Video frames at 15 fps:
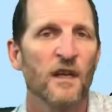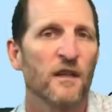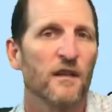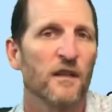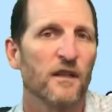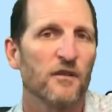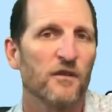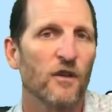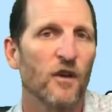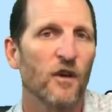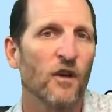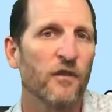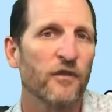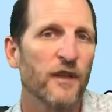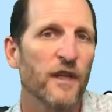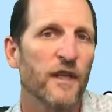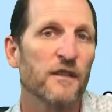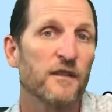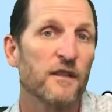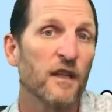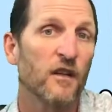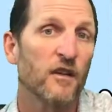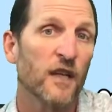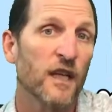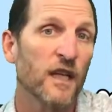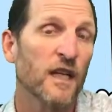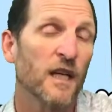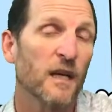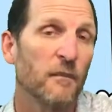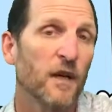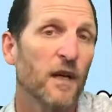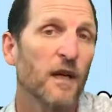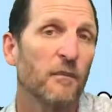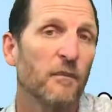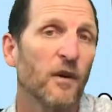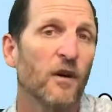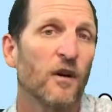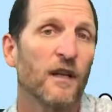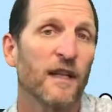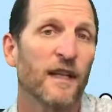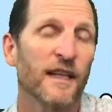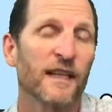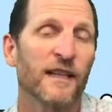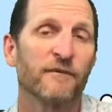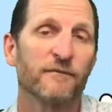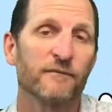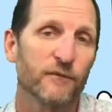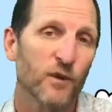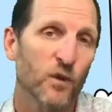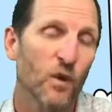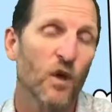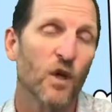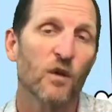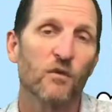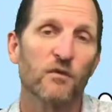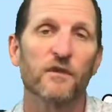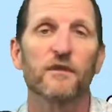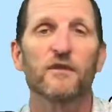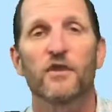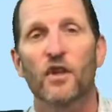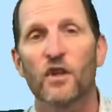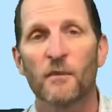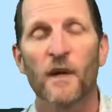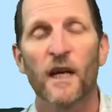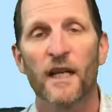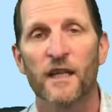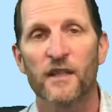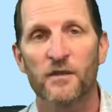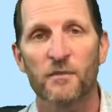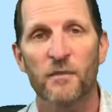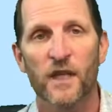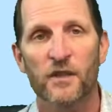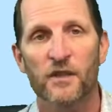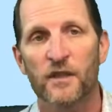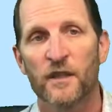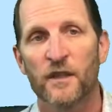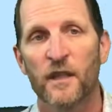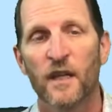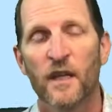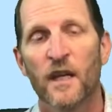These are all things that are going to come up on a, quote, termite inspection.